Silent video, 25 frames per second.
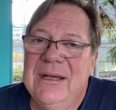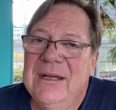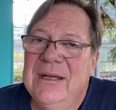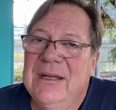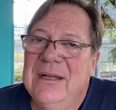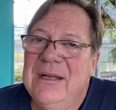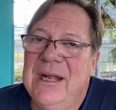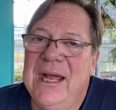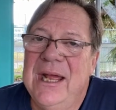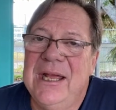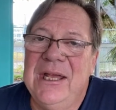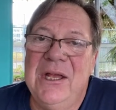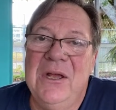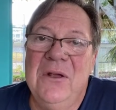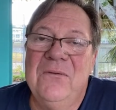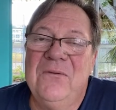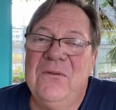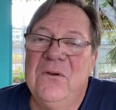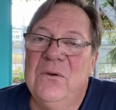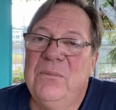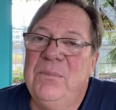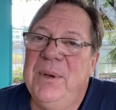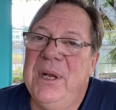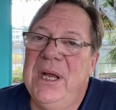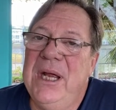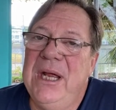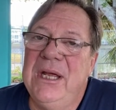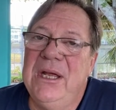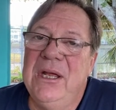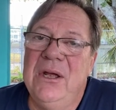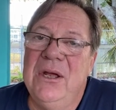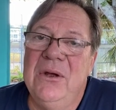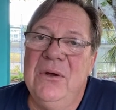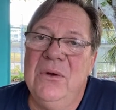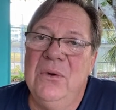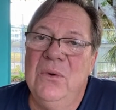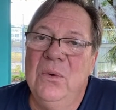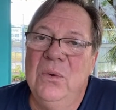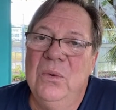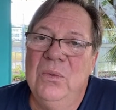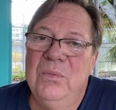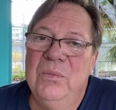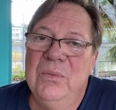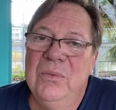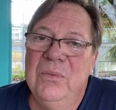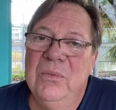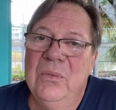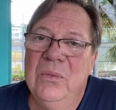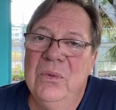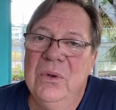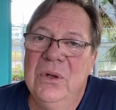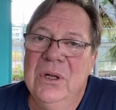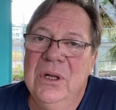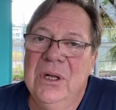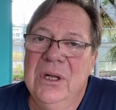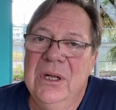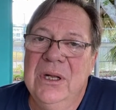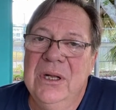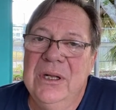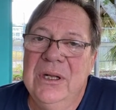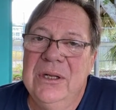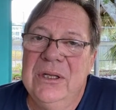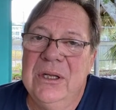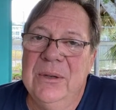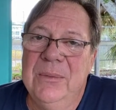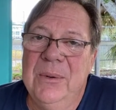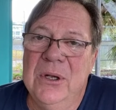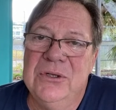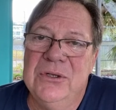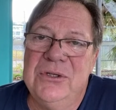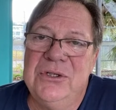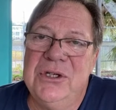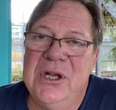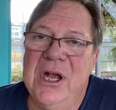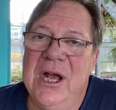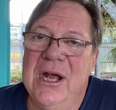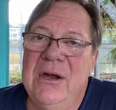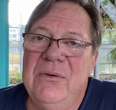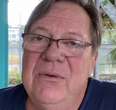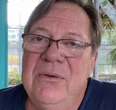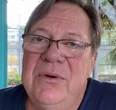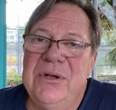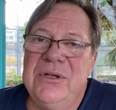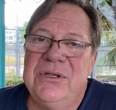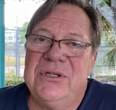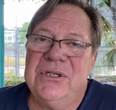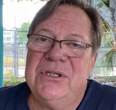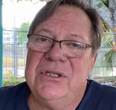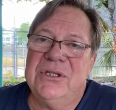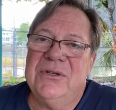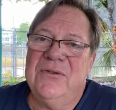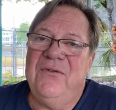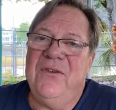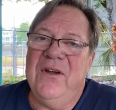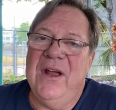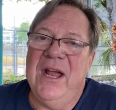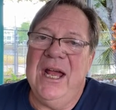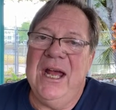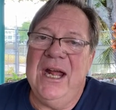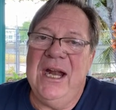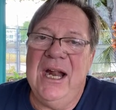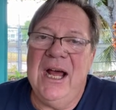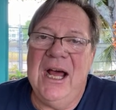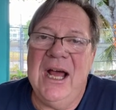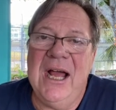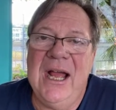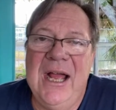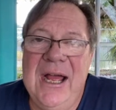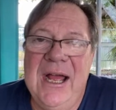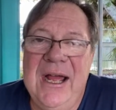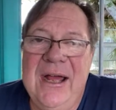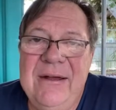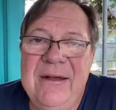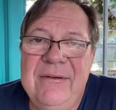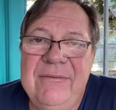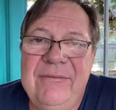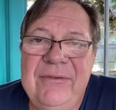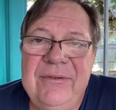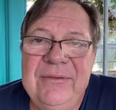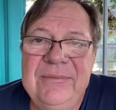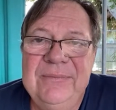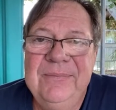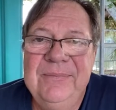Thank you for being you. The most generous fan I have,